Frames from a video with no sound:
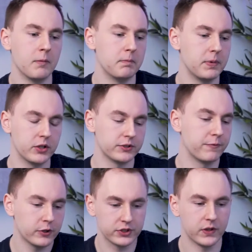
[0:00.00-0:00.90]
Because
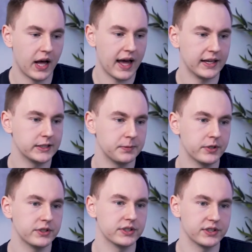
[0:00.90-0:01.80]
first of all, I had
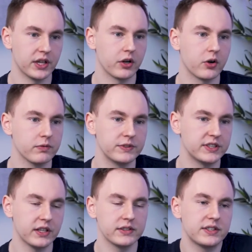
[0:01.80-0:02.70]
experience, and
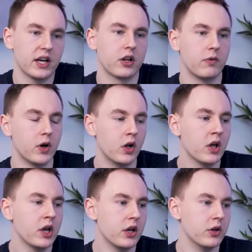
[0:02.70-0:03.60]
second of all,
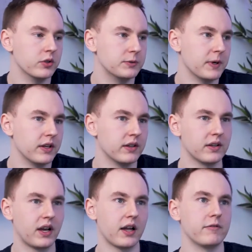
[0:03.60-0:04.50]
it's been
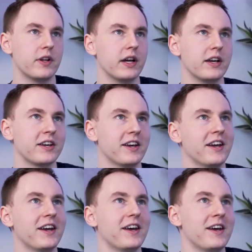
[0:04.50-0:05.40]
kind of like
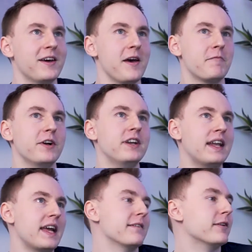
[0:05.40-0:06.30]
a very
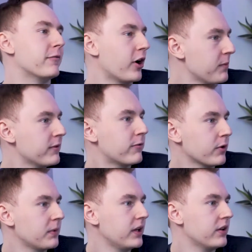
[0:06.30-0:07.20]
native environment for
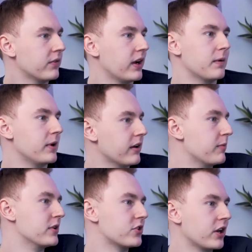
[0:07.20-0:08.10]
me, right? I mean, I've
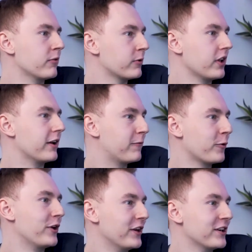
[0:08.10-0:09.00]
been trading for like 4
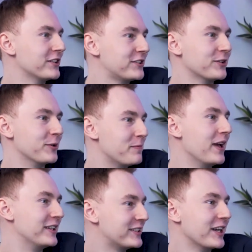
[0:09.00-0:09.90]
years, so it
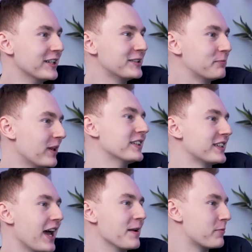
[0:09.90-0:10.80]
makes sense. Plus, I
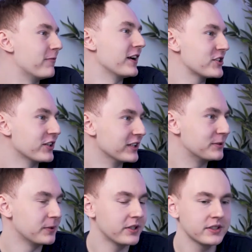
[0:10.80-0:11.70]
had professional
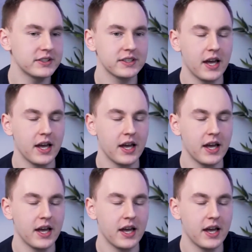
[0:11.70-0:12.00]
experience.